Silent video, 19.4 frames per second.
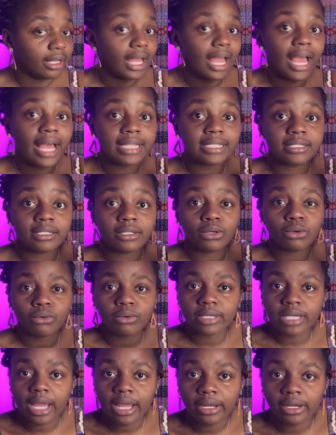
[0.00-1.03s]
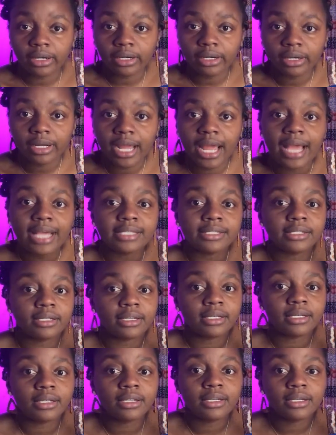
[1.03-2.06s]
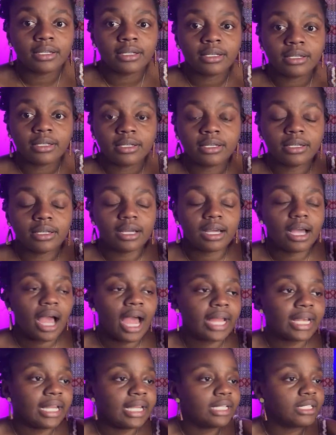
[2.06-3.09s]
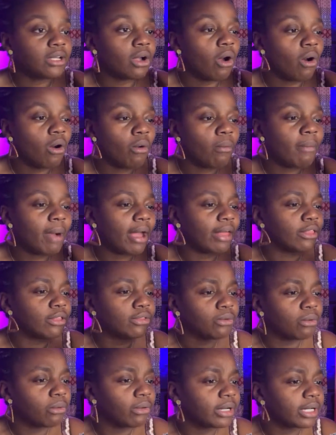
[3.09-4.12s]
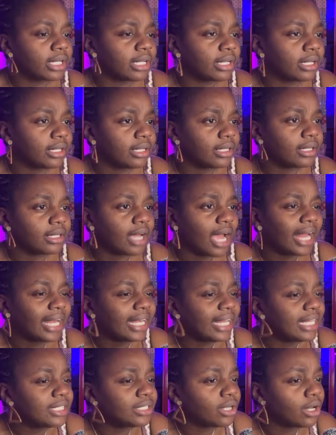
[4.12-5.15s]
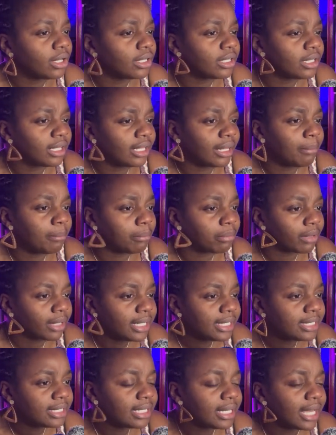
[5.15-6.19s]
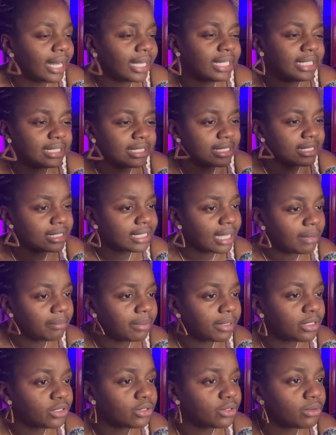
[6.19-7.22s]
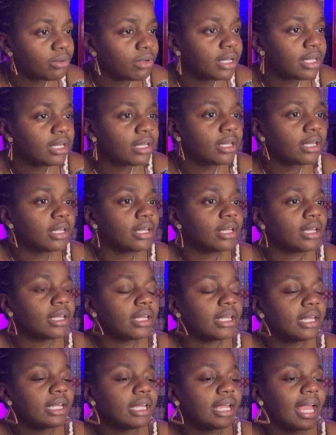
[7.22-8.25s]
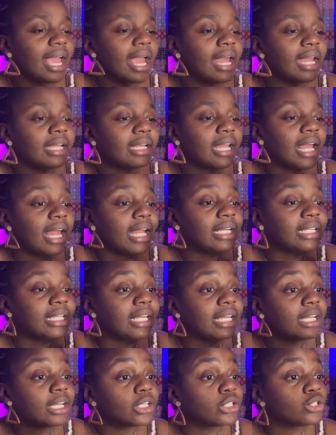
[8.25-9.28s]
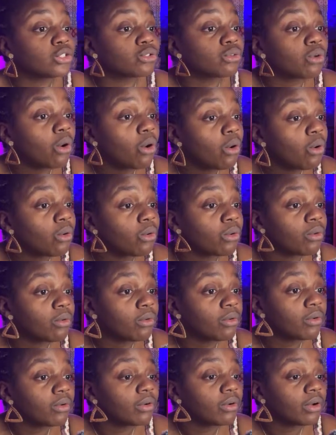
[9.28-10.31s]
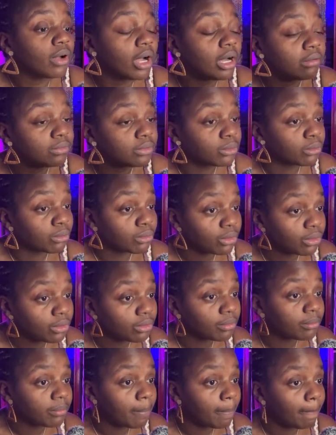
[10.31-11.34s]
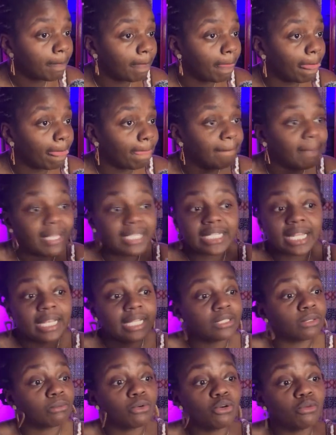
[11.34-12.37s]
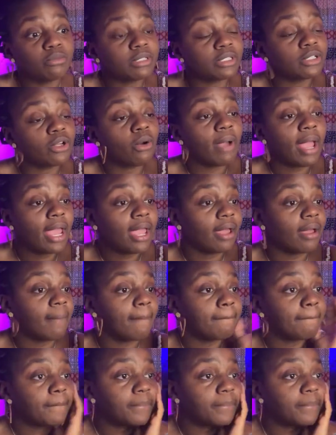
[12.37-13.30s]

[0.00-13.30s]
as a creator, I need to hold my authority. I need to embrace it. I need to step into it and get control of the room, because I let the room just go ham.